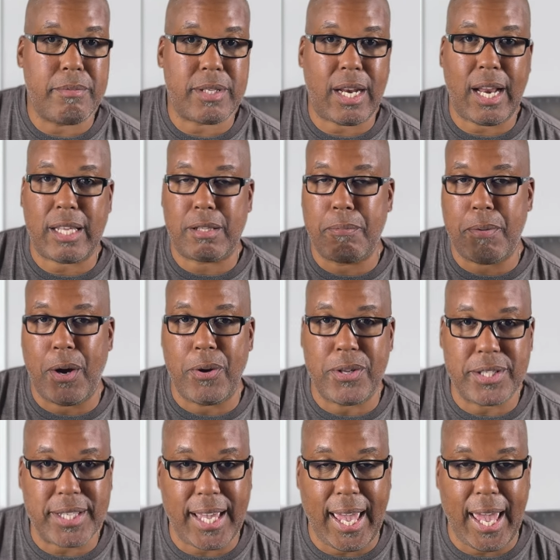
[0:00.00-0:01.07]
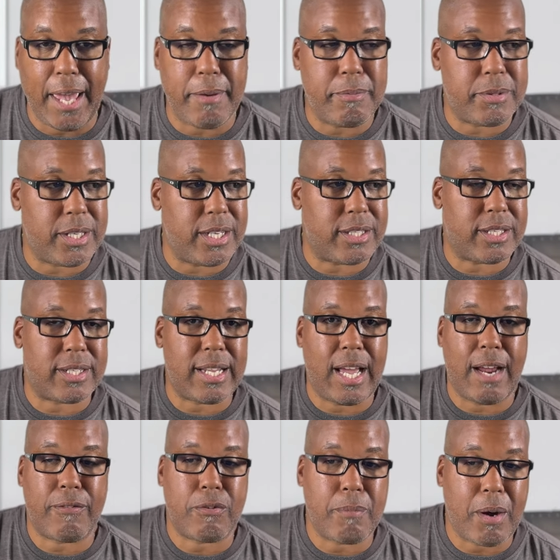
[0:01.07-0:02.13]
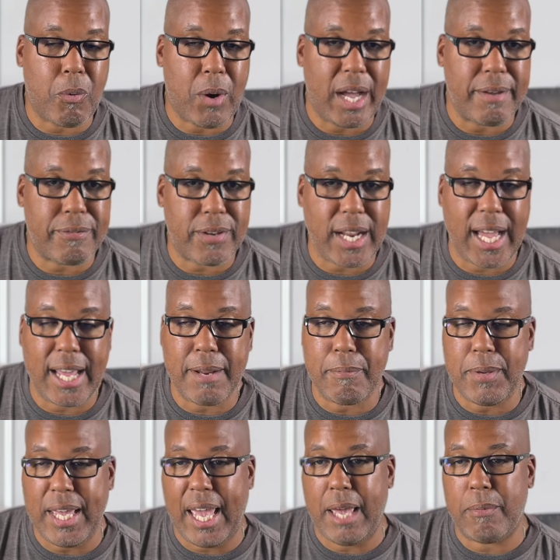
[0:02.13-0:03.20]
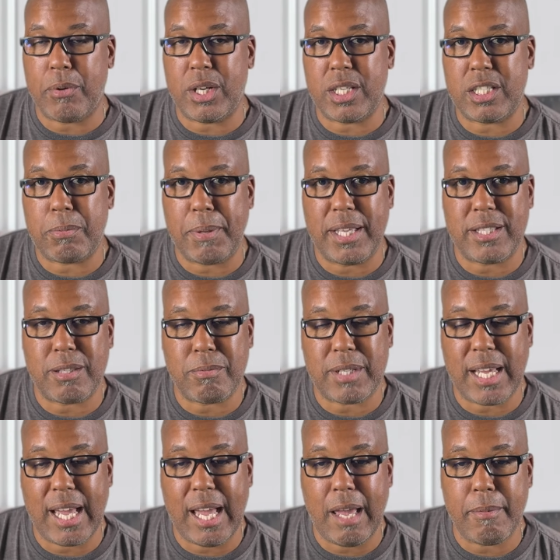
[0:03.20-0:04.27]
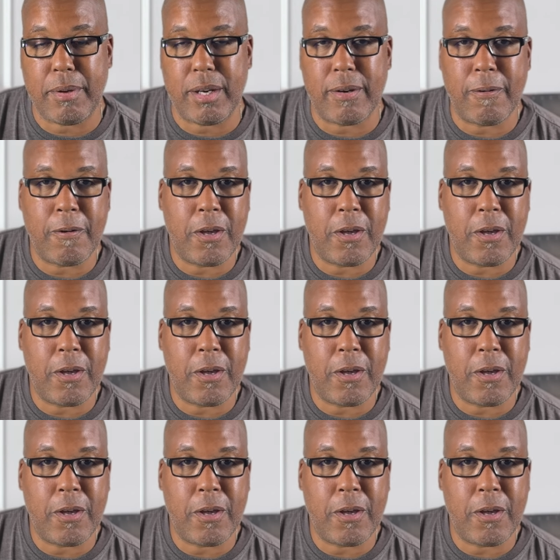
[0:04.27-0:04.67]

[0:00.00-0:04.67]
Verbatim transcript: I like the bonus games, and it's a time for my wife and I to be able to spend some time and,